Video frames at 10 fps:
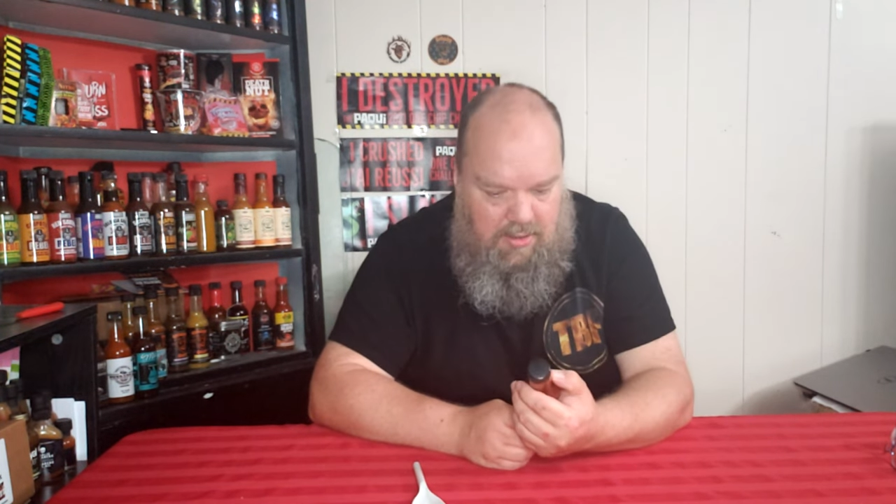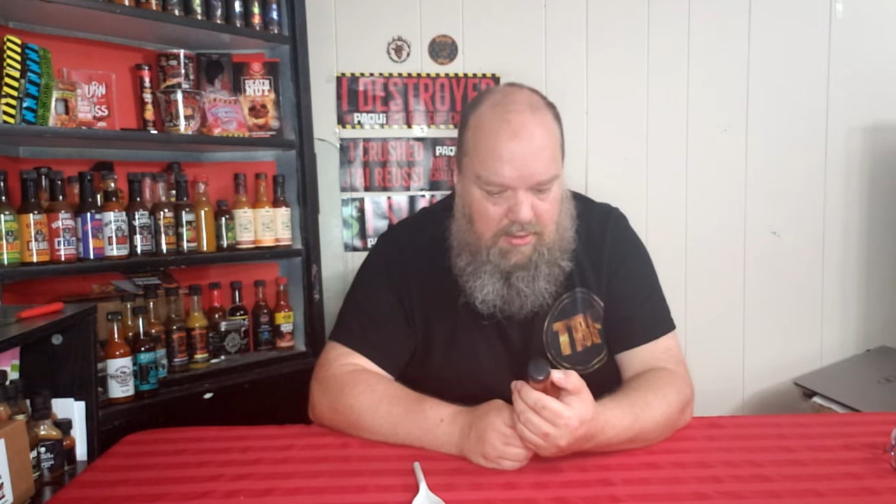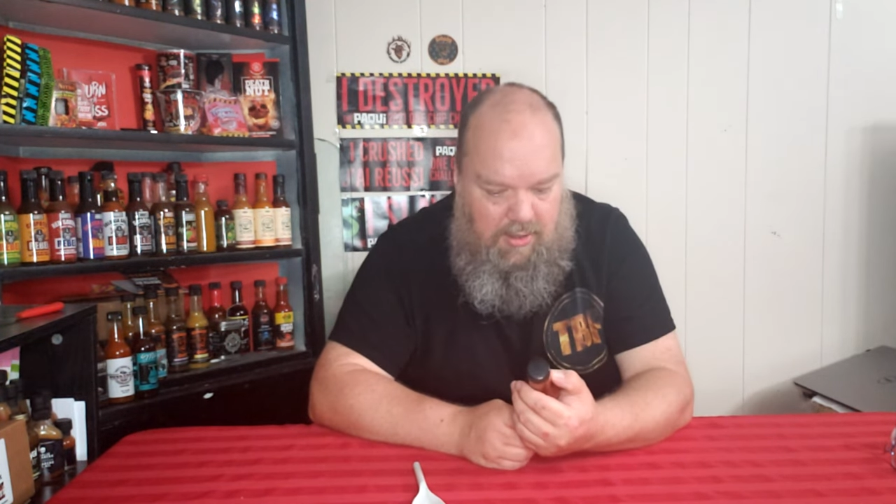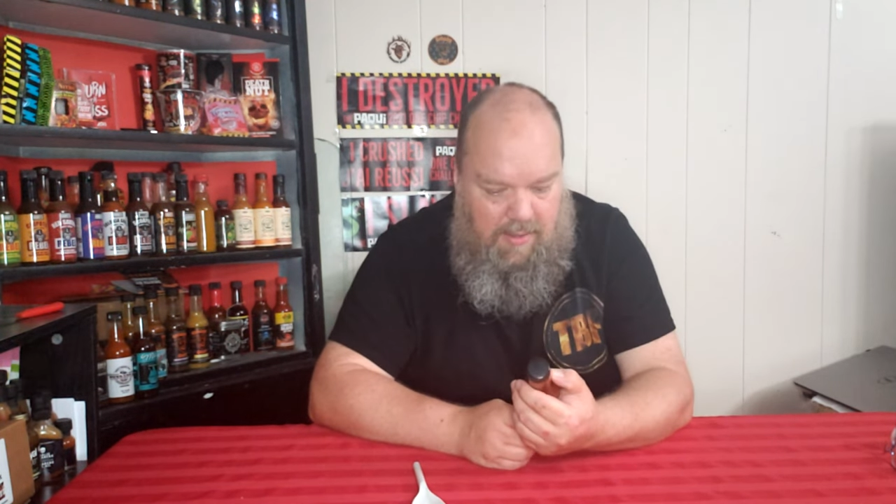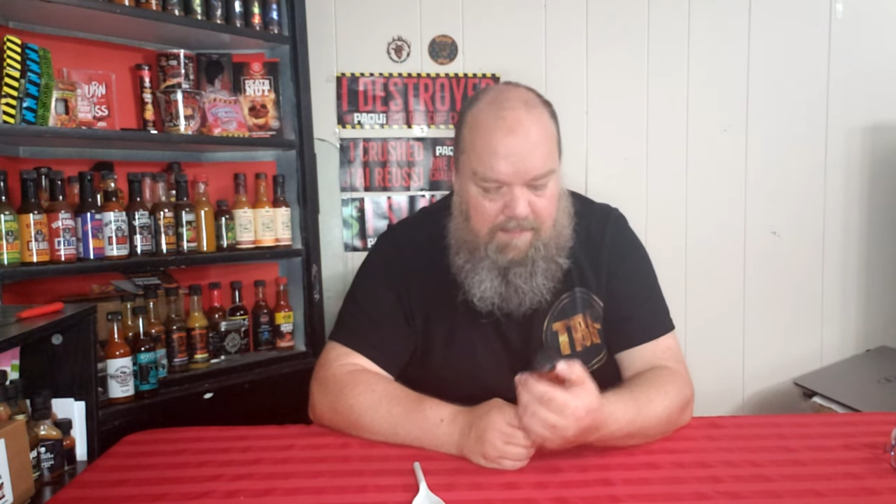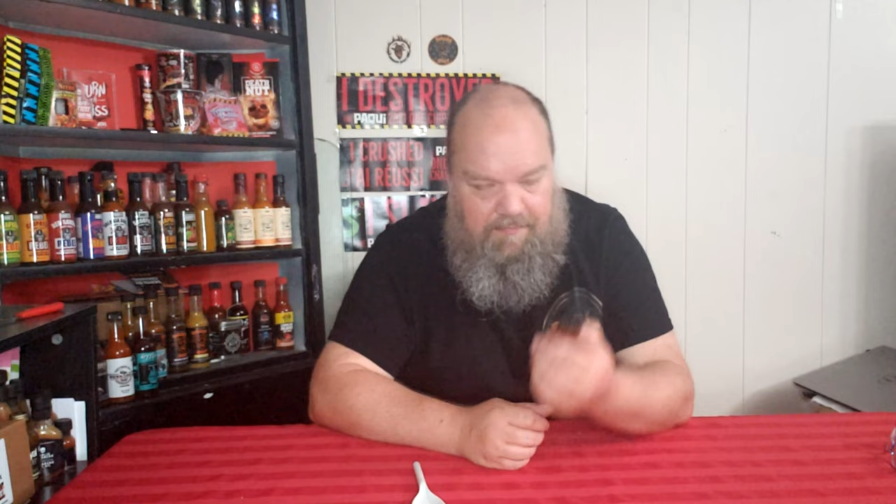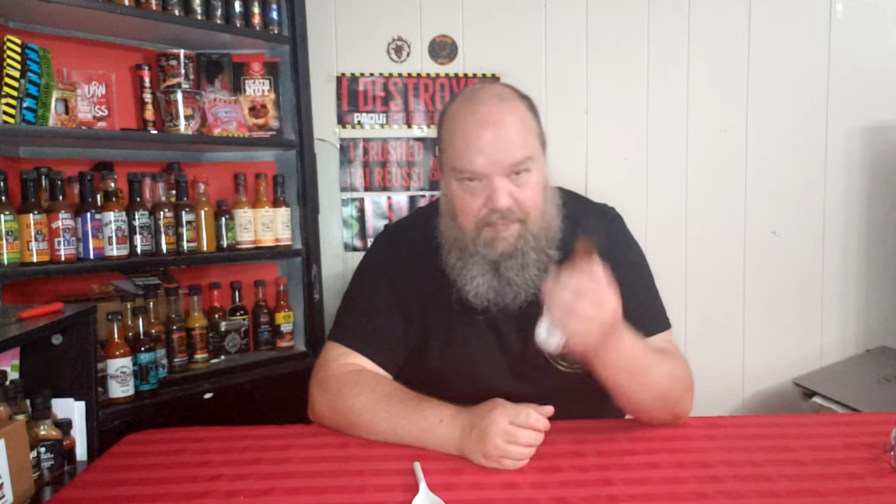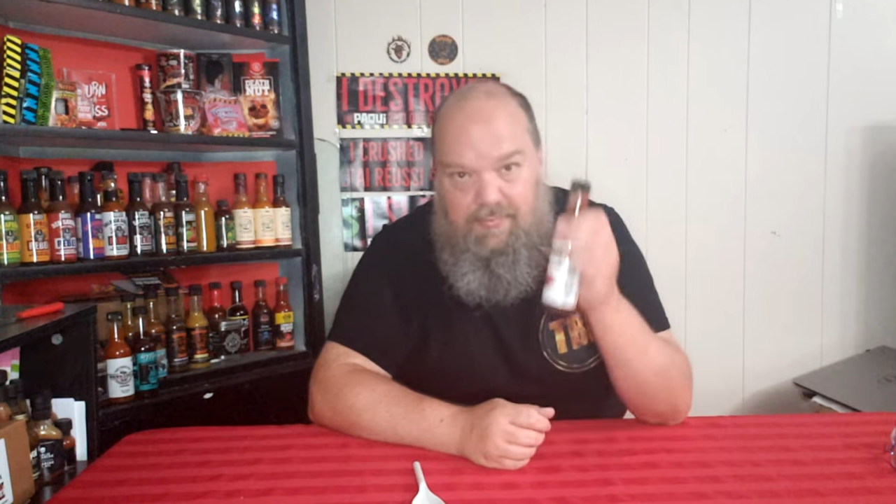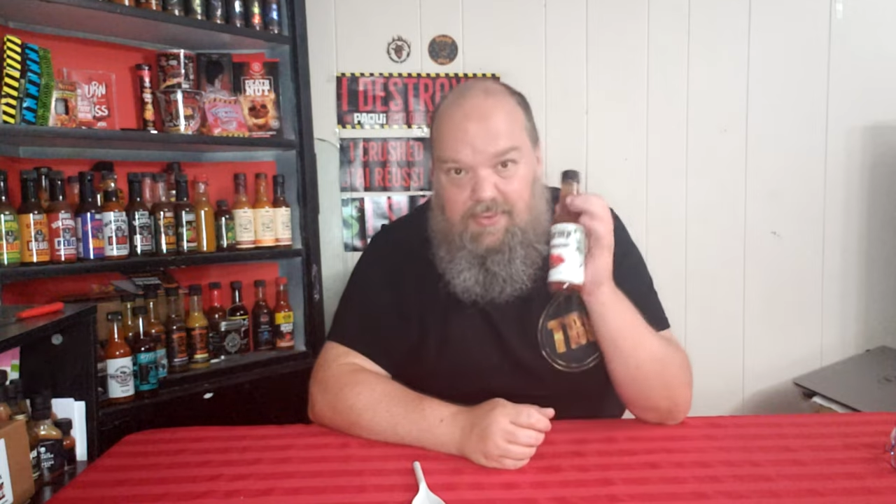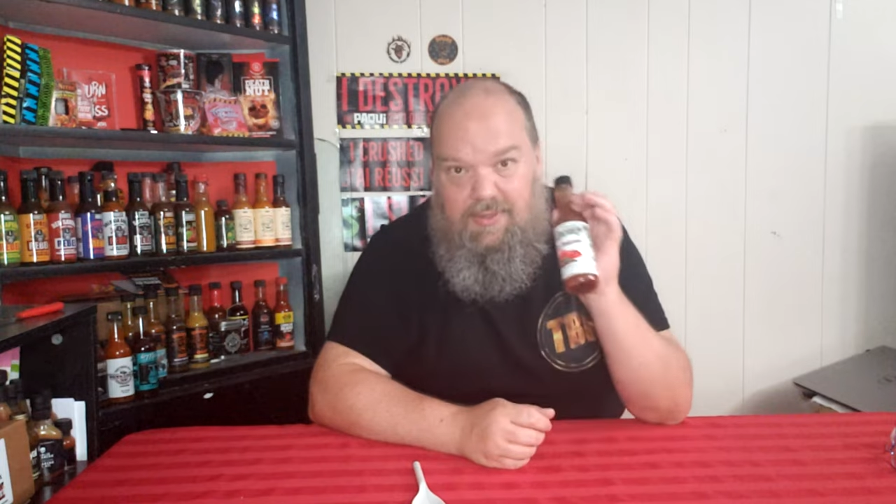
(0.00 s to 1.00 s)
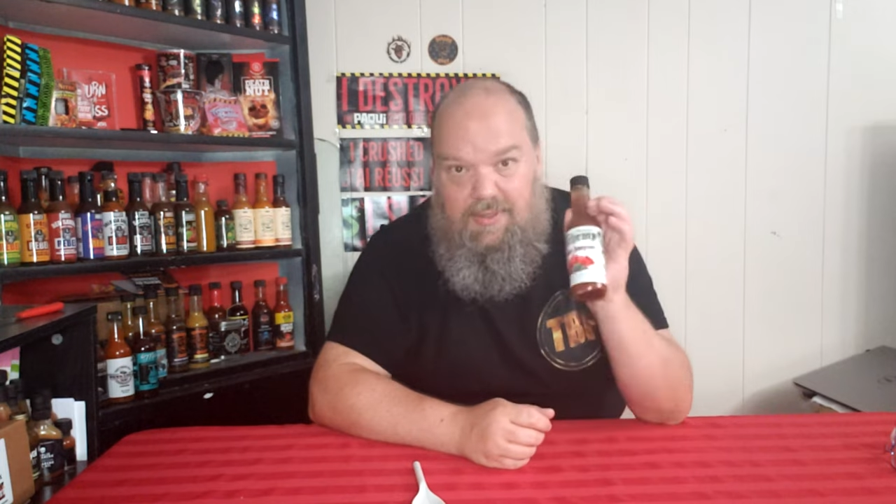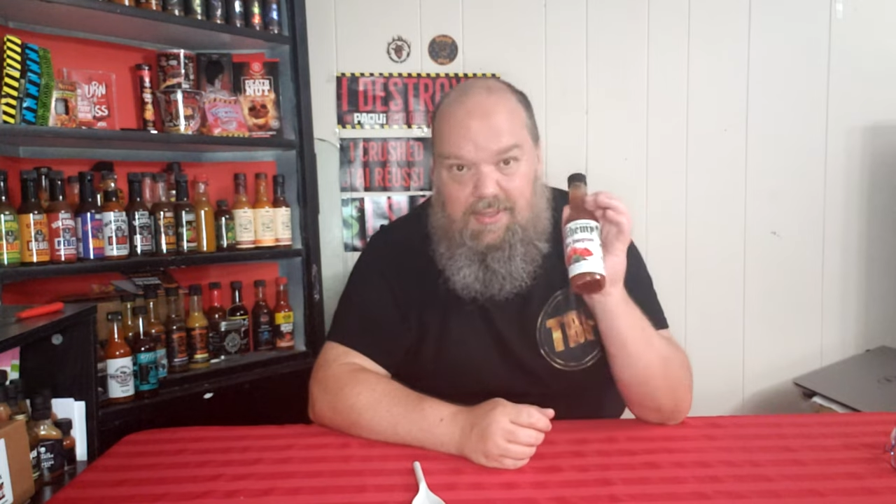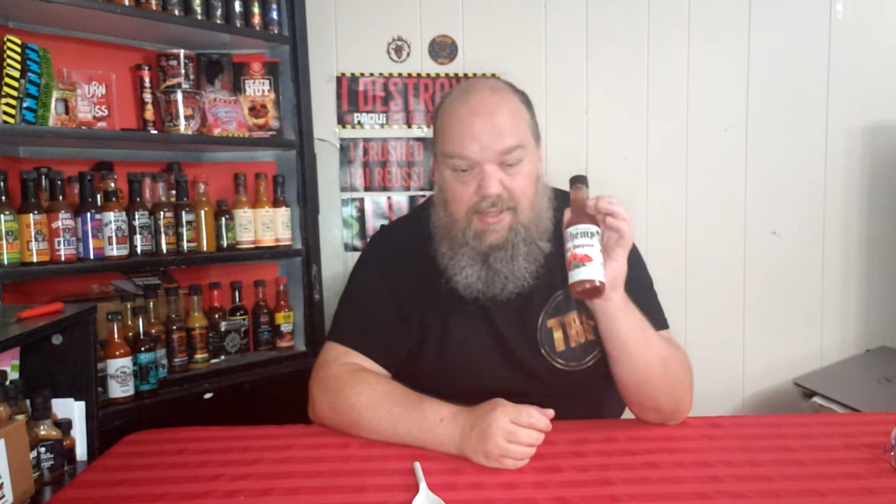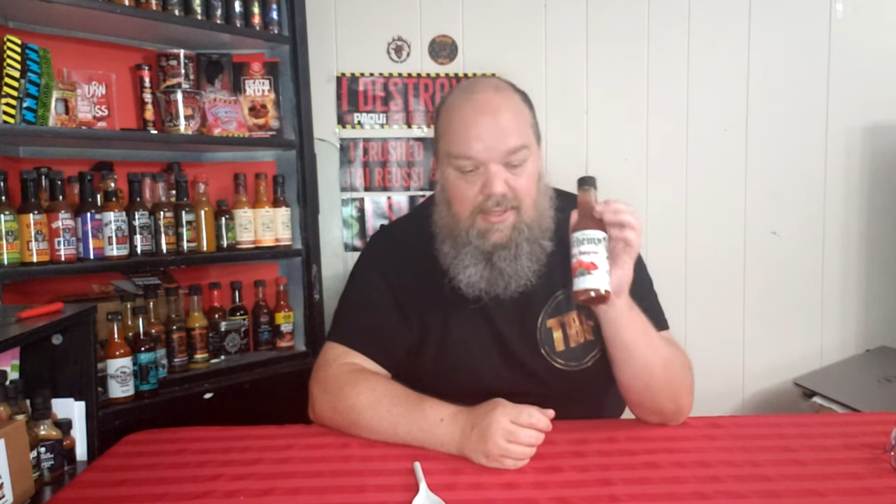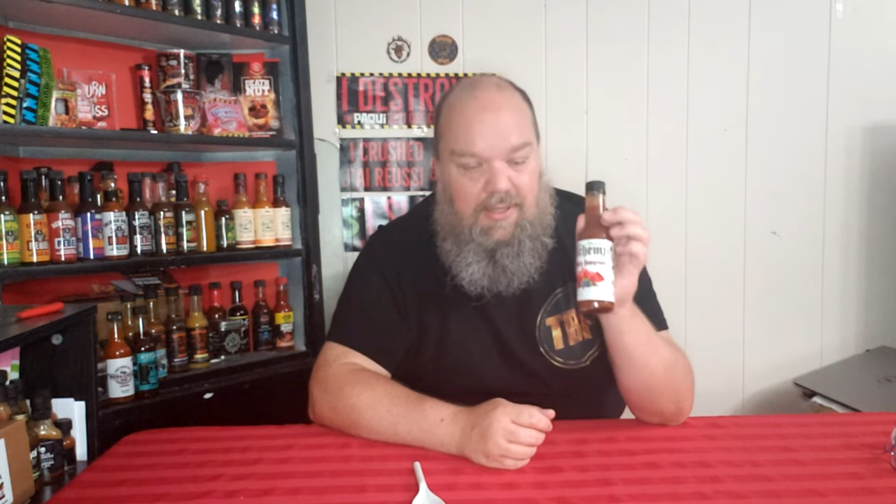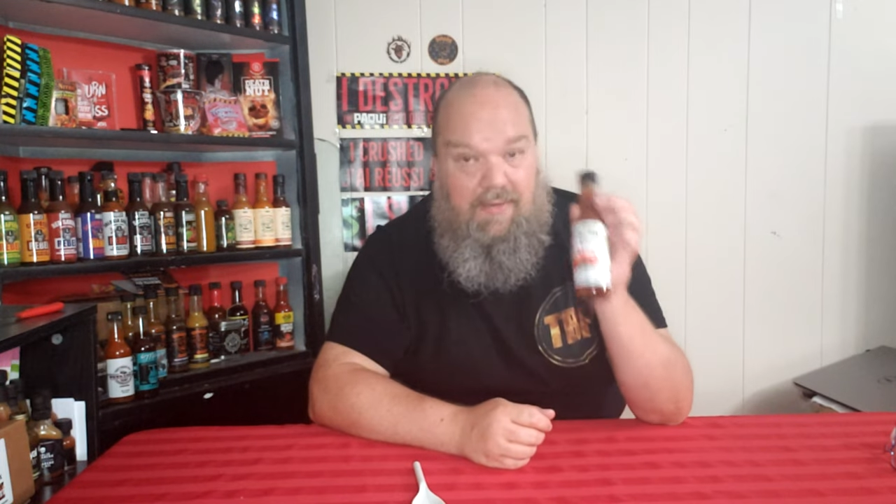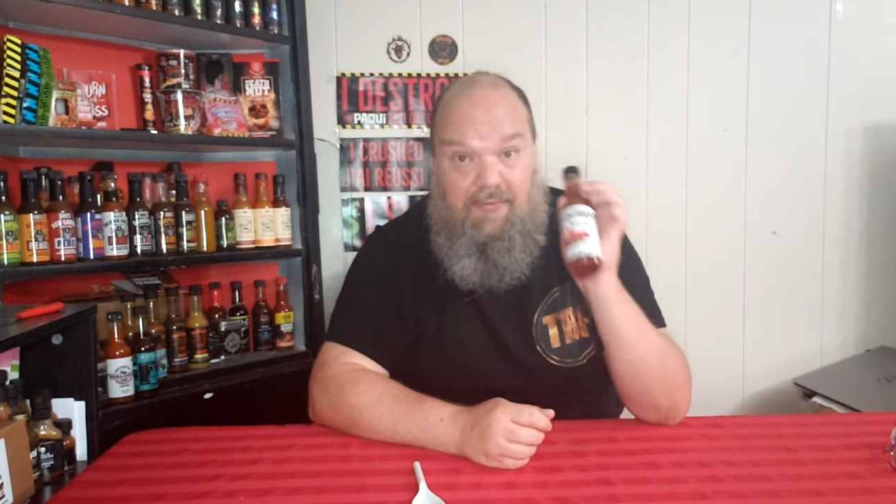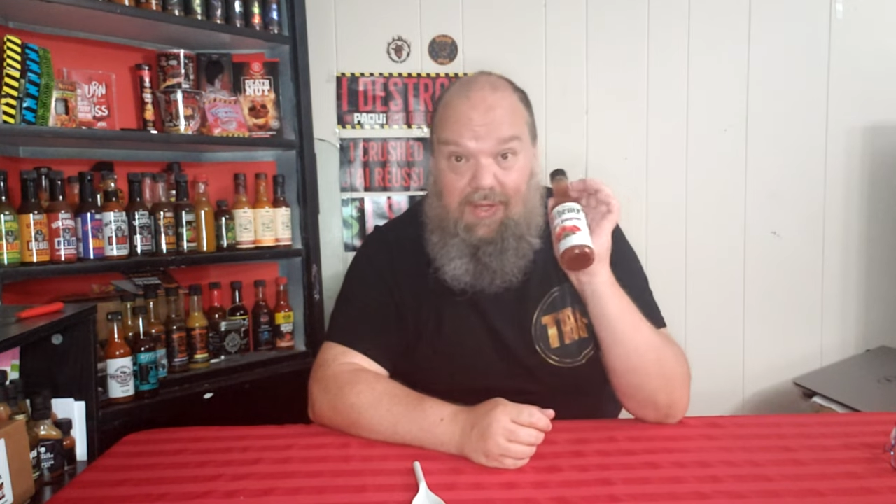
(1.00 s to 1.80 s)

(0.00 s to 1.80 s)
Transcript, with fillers: So yeah, if